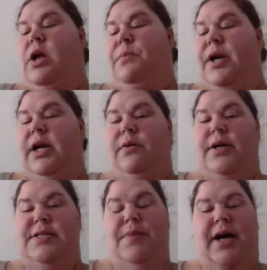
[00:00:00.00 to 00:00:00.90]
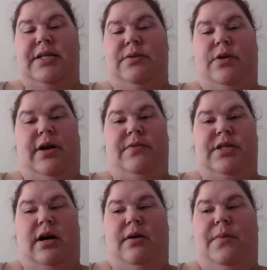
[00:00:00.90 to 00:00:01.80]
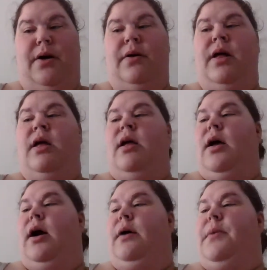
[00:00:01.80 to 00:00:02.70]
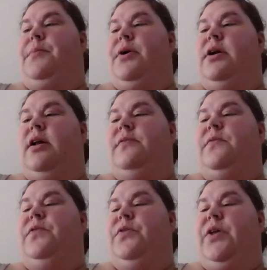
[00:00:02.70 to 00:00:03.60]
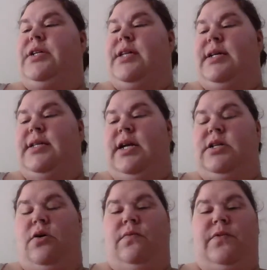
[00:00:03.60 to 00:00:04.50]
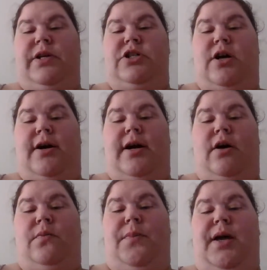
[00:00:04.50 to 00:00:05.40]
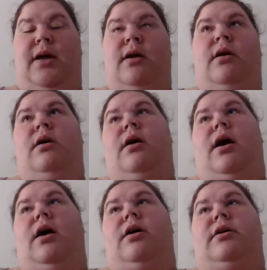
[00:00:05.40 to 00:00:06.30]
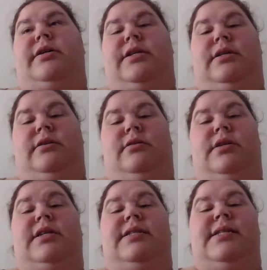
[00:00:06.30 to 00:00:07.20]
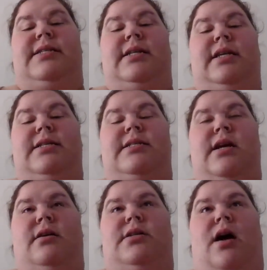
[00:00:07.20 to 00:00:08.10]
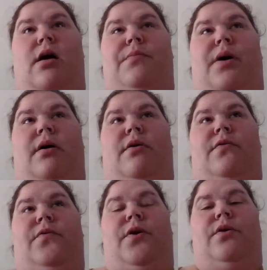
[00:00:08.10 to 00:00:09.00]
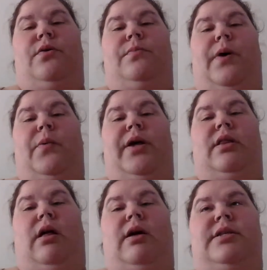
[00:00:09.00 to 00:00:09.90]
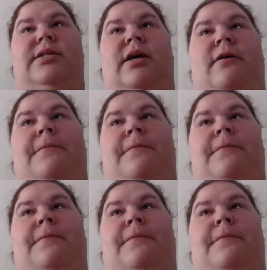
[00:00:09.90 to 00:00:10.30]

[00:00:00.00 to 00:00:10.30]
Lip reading: But anyways, back to what I was talking about. I printed off a few things last night to hopefully try and help me consistently stay on top of my weight loss.